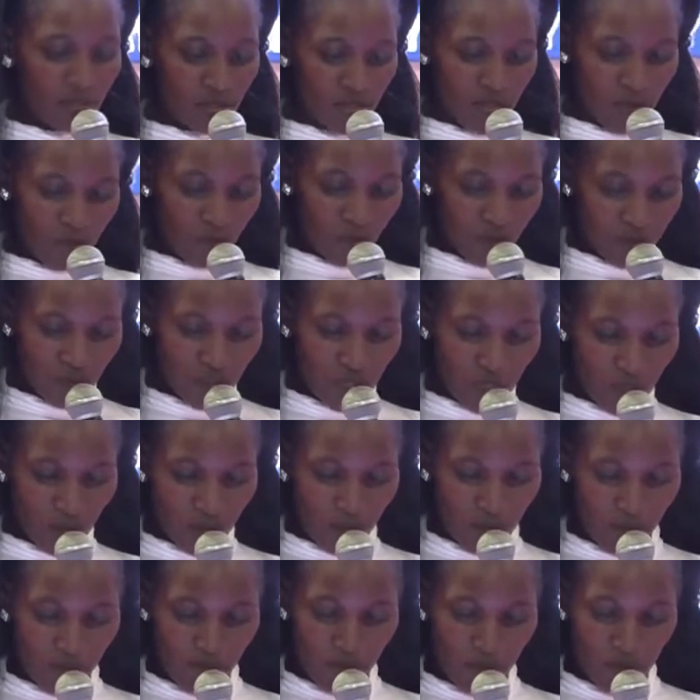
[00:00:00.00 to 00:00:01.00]

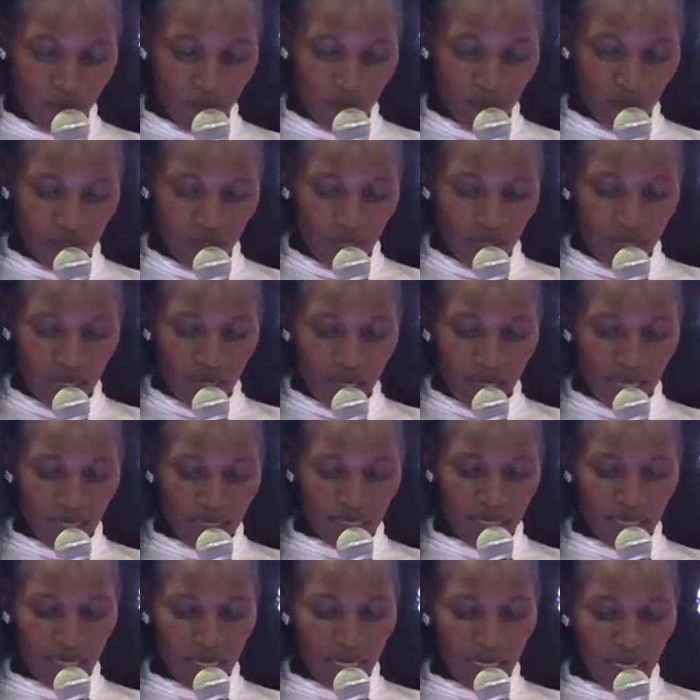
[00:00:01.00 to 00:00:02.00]
sifting
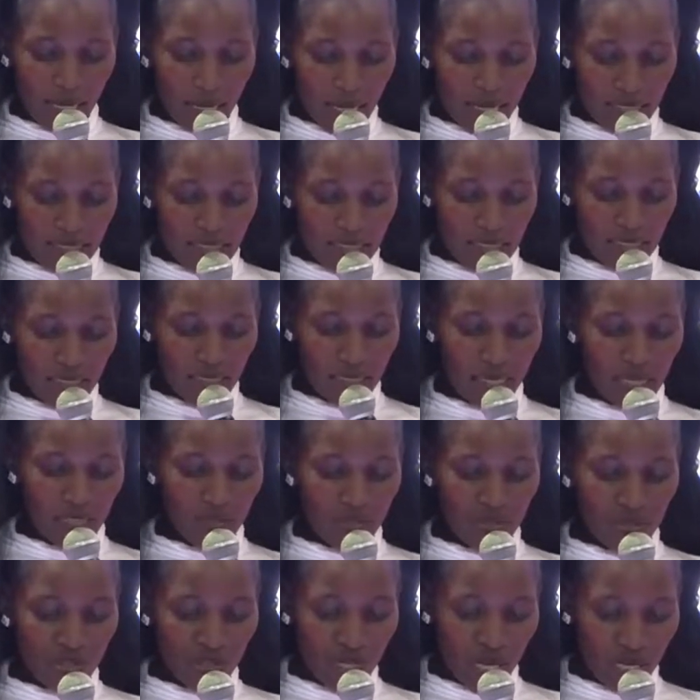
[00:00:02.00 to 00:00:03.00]
and analyzing
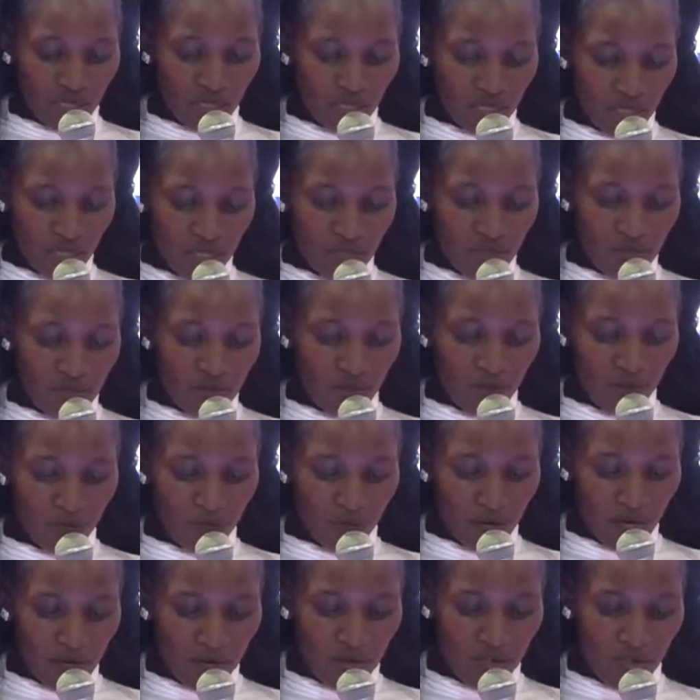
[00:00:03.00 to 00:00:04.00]
and judging the
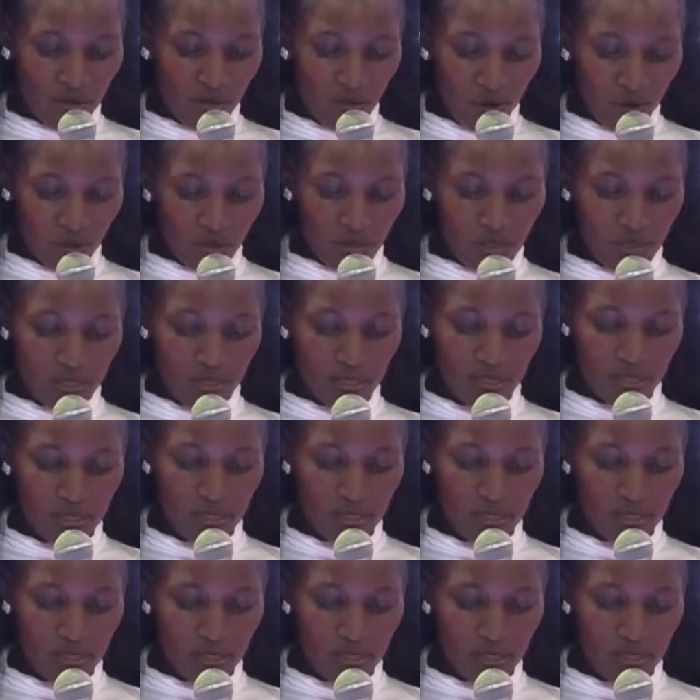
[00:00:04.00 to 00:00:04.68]
very thoughts